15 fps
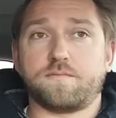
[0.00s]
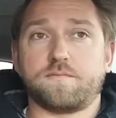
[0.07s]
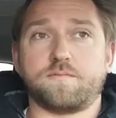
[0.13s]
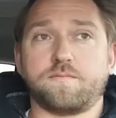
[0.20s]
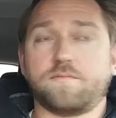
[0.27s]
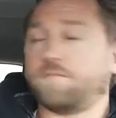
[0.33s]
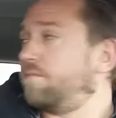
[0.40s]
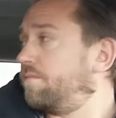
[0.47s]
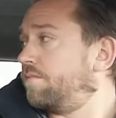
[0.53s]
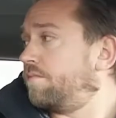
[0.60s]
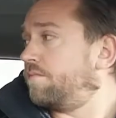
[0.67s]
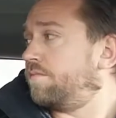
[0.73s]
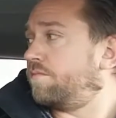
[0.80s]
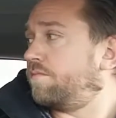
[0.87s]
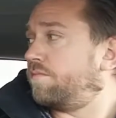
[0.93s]

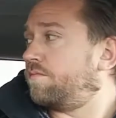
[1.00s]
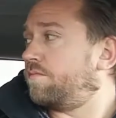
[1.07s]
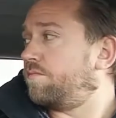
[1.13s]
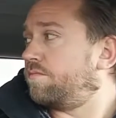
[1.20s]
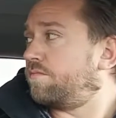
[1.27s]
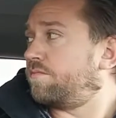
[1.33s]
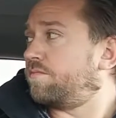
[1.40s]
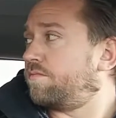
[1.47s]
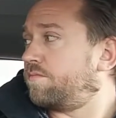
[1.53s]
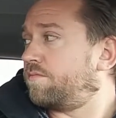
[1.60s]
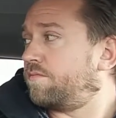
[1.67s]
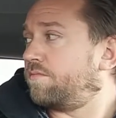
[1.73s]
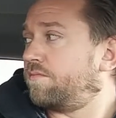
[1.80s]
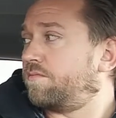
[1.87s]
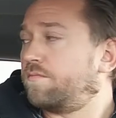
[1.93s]

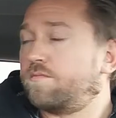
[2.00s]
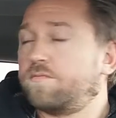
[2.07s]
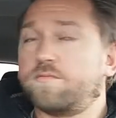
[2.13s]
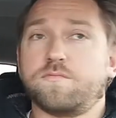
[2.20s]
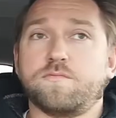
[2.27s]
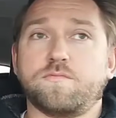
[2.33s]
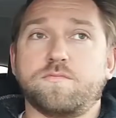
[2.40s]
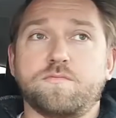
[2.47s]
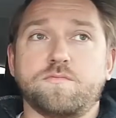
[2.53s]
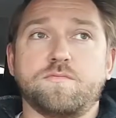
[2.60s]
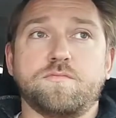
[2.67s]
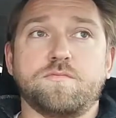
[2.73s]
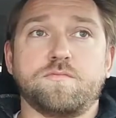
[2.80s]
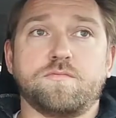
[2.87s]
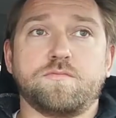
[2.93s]

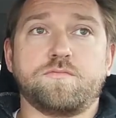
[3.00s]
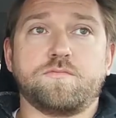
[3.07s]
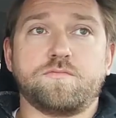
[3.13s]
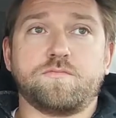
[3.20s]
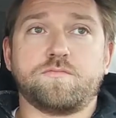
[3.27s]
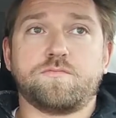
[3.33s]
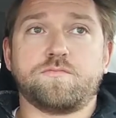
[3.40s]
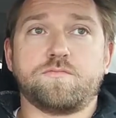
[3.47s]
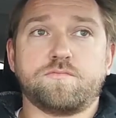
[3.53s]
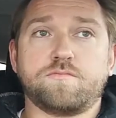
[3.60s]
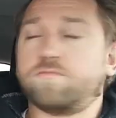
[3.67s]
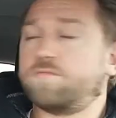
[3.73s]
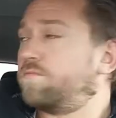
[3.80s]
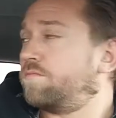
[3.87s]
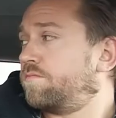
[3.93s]

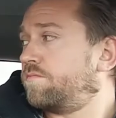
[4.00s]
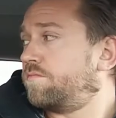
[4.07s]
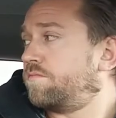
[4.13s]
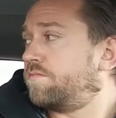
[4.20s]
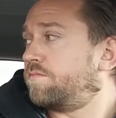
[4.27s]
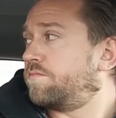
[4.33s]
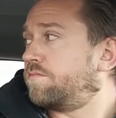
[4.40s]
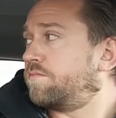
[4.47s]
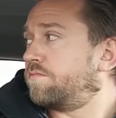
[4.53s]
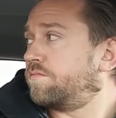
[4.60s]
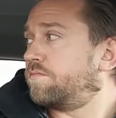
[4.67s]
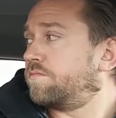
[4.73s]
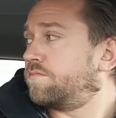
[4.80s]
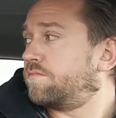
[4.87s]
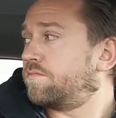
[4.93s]

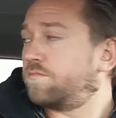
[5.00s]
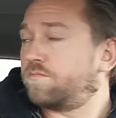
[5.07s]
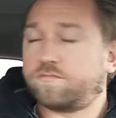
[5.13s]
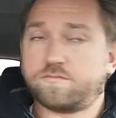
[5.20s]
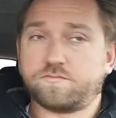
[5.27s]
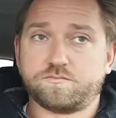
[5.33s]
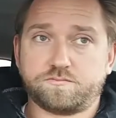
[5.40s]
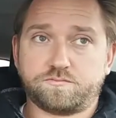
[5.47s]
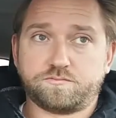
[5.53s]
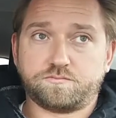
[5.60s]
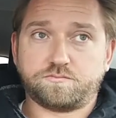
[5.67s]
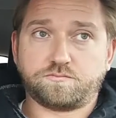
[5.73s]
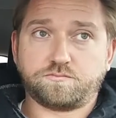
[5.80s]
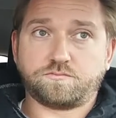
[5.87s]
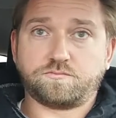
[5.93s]

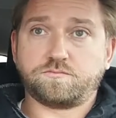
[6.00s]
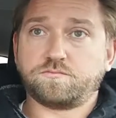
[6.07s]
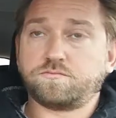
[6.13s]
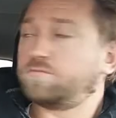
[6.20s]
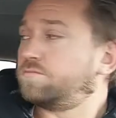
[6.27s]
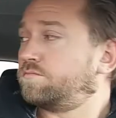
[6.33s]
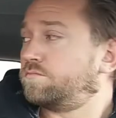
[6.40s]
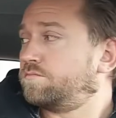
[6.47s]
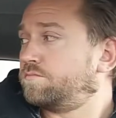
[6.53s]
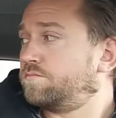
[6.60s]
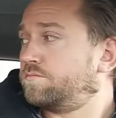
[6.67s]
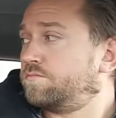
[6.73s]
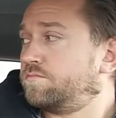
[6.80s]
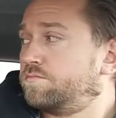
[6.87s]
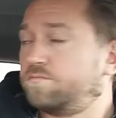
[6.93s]

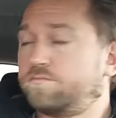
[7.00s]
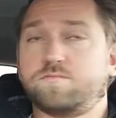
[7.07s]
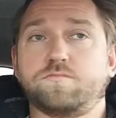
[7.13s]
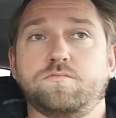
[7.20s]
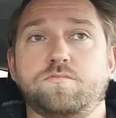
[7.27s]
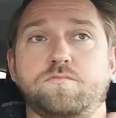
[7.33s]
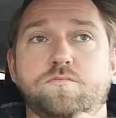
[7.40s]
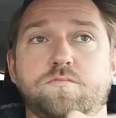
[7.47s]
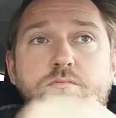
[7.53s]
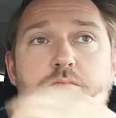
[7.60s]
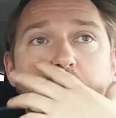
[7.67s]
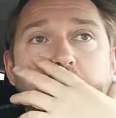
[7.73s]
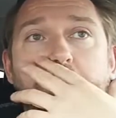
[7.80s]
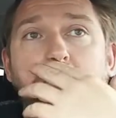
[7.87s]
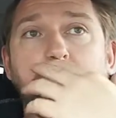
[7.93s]
[no speech]